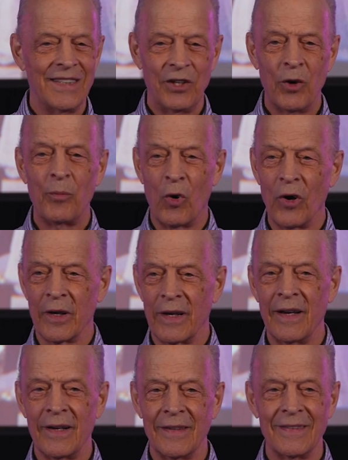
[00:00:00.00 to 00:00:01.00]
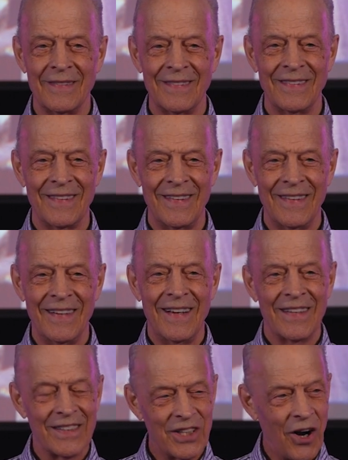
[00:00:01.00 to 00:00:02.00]
You're born again.
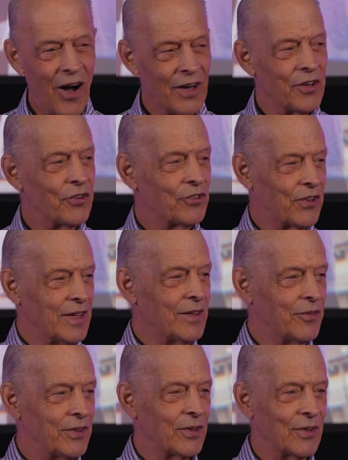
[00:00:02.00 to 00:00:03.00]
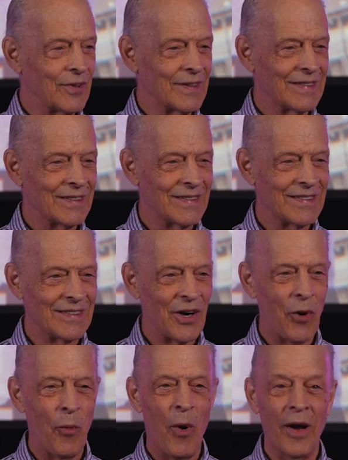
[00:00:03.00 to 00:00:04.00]
God has saved you.
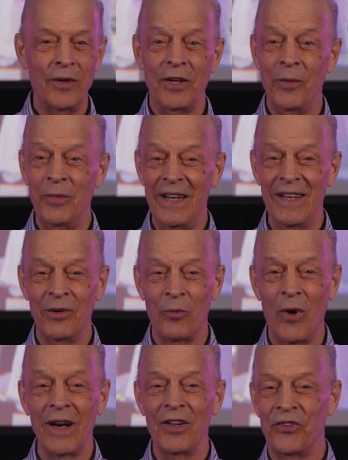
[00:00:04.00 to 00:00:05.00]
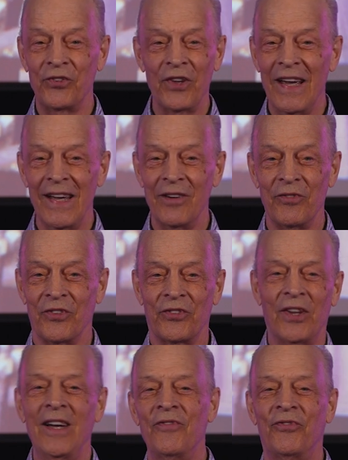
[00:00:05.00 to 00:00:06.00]
What you mean? What is saved?
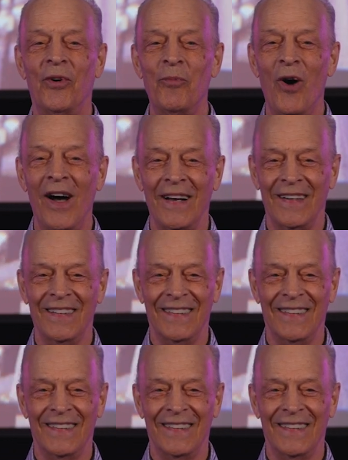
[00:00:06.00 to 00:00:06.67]
Saved from what?